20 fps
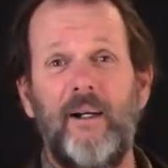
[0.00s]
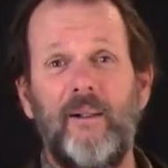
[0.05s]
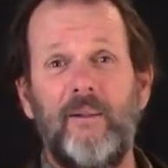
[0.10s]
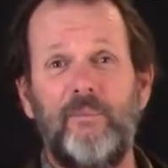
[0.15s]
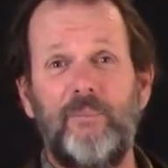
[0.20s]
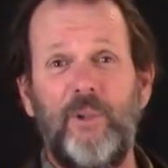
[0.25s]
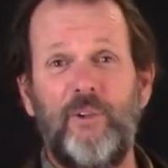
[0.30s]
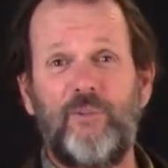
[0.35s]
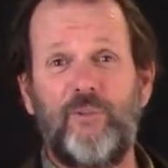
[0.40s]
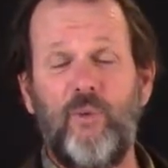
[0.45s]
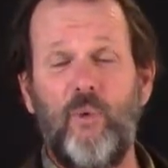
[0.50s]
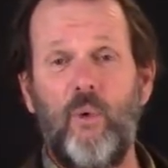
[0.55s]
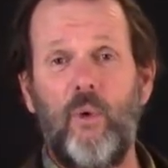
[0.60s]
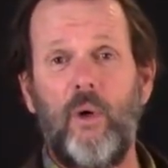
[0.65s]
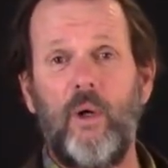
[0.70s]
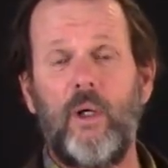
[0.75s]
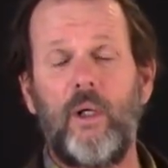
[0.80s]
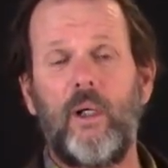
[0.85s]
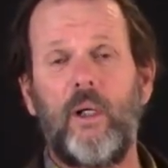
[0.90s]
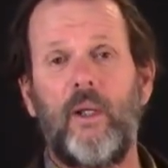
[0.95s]

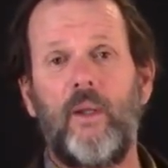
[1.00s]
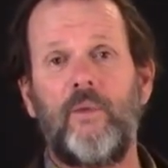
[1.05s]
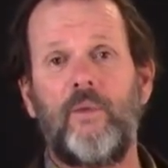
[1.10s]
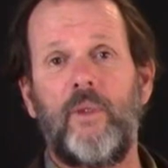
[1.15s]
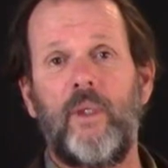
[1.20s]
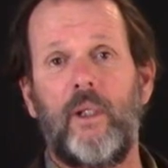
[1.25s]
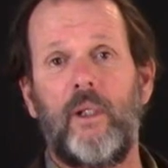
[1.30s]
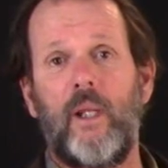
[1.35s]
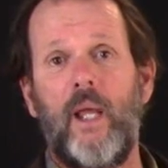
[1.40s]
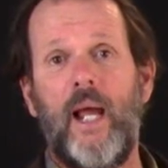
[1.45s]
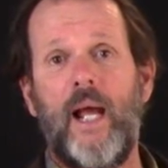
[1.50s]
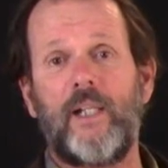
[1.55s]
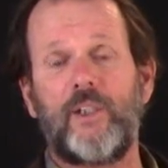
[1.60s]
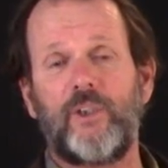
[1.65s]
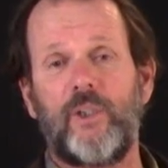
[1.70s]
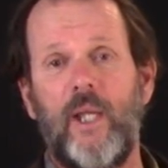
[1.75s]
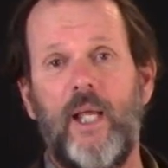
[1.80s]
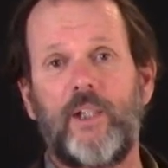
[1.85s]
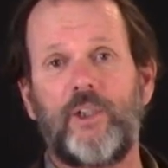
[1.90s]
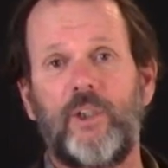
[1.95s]
before the last
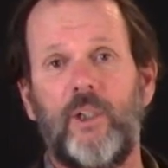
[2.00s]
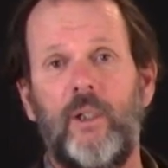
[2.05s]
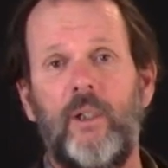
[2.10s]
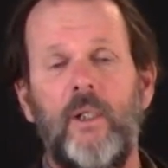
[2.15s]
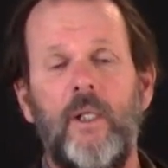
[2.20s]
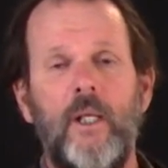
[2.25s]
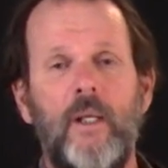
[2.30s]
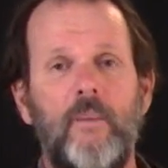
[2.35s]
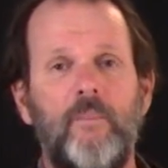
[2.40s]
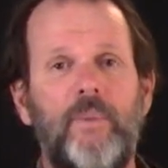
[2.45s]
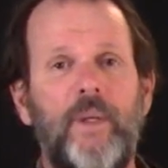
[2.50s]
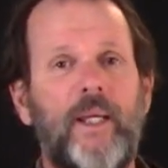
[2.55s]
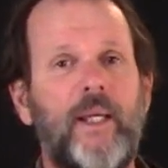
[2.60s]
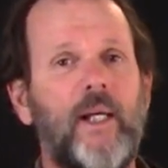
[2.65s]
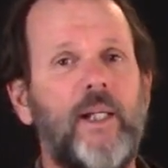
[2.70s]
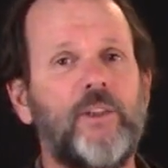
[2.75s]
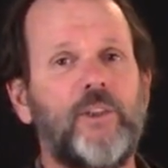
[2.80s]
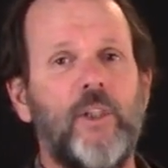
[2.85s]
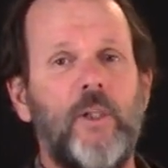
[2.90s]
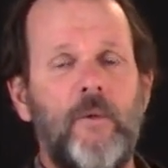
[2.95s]
lecture.
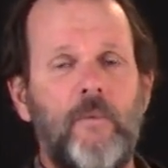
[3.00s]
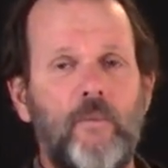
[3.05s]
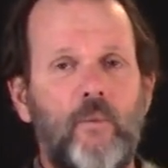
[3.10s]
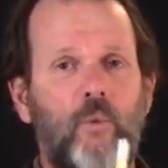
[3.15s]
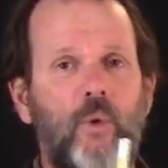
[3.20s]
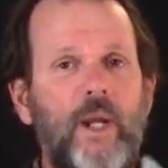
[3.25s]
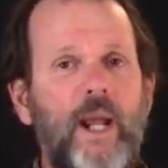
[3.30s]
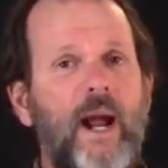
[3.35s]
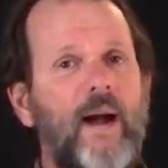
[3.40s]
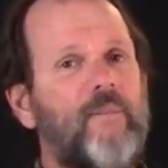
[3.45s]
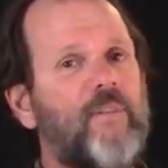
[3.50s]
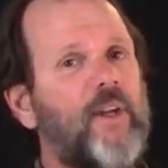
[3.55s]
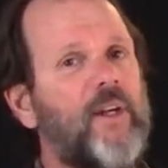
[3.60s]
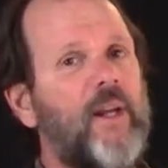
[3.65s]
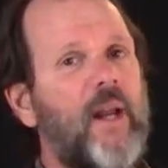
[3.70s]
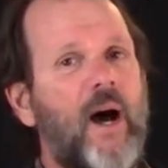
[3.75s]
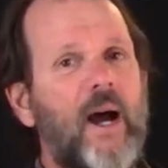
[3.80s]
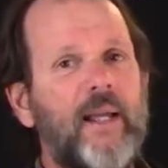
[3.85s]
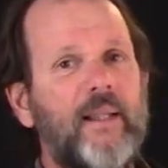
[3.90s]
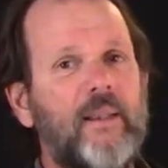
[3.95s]
Because we have the
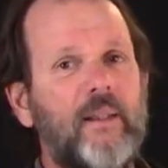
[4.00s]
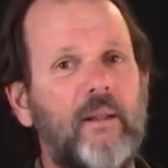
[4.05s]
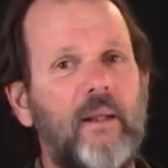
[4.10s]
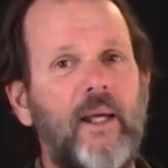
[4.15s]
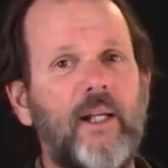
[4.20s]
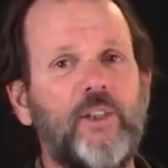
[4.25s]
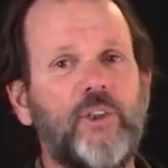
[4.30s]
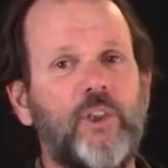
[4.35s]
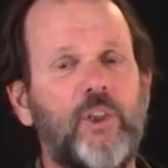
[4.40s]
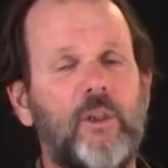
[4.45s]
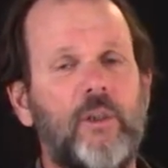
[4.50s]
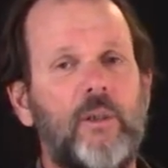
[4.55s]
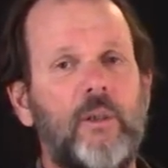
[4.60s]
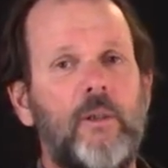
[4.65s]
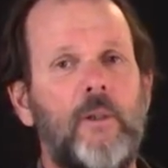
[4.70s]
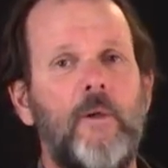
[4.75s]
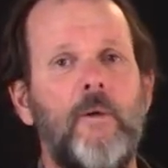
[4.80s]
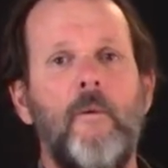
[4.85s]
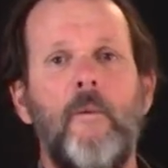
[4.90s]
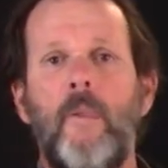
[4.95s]
9th lecture,
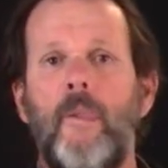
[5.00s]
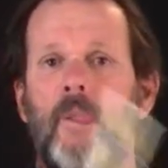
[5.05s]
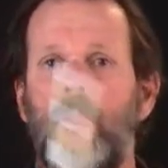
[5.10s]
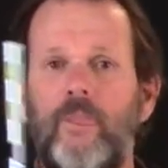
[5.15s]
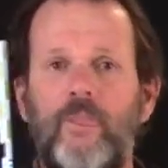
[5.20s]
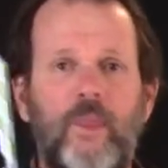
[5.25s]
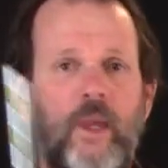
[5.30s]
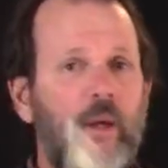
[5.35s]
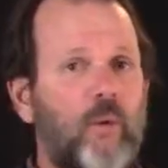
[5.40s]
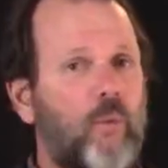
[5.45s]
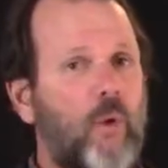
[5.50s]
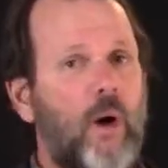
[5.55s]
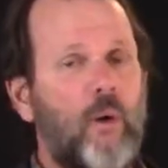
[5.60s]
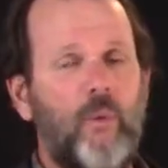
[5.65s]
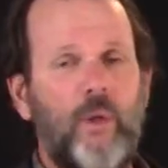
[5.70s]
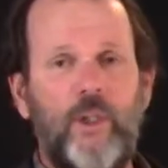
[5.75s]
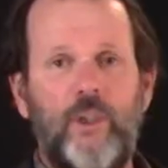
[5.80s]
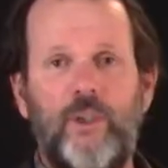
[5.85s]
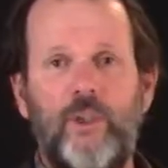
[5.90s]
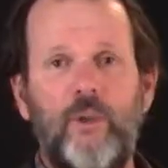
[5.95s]
then what
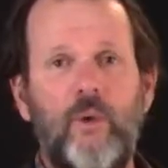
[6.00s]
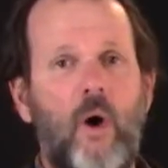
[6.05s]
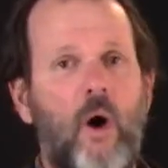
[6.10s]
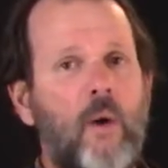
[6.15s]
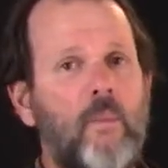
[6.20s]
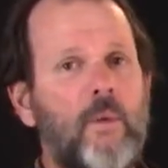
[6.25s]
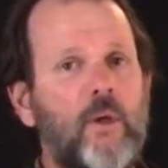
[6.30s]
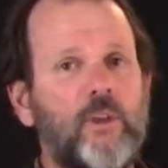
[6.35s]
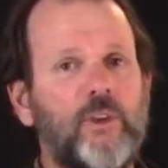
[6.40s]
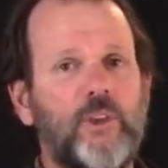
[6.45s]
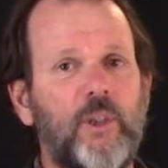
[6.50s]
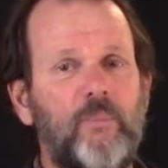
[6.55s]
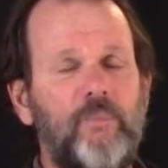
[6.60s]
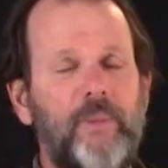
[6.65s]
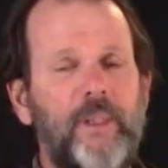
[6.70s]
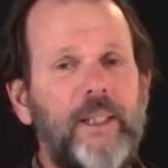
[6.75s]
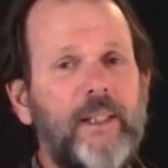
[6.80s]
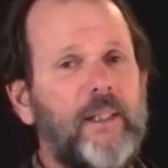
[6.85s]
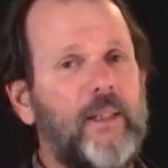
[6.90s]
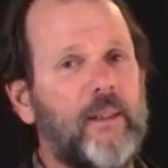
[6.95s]
we do almost
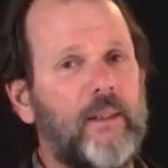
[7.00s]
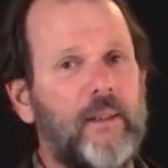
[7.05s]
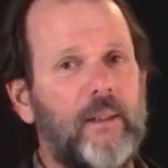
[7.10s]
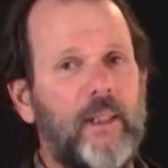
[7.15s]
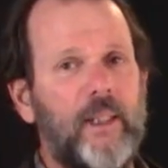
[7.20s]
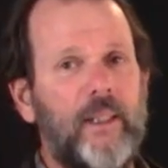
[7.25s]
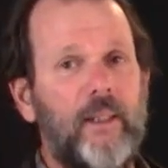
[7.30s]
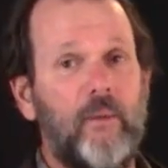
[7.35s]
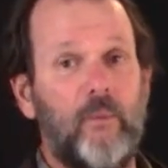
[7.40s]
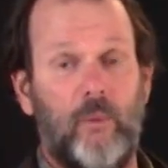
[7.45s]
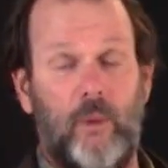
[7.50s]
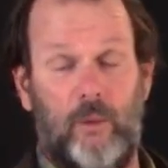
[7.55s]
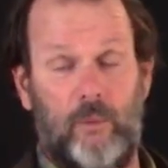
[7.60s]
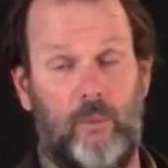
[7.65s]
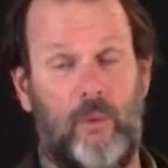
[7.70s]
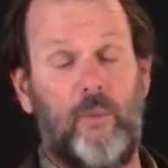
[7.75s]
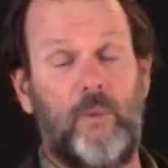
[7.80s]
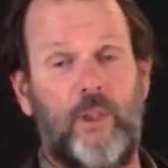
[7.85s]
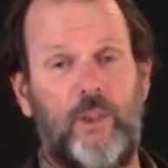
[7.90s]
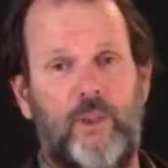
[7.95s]
immediately,
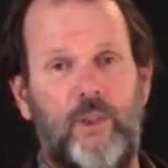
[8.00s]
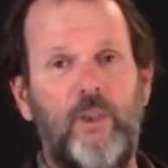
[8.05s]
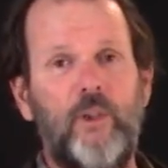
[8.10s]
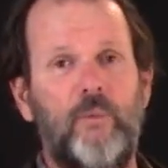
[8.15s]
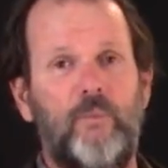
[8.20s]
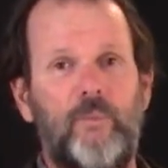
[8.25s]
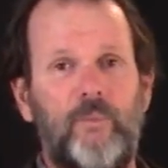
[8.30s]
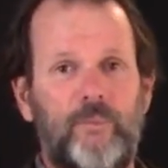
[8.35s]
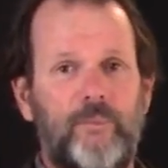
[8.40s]
what we do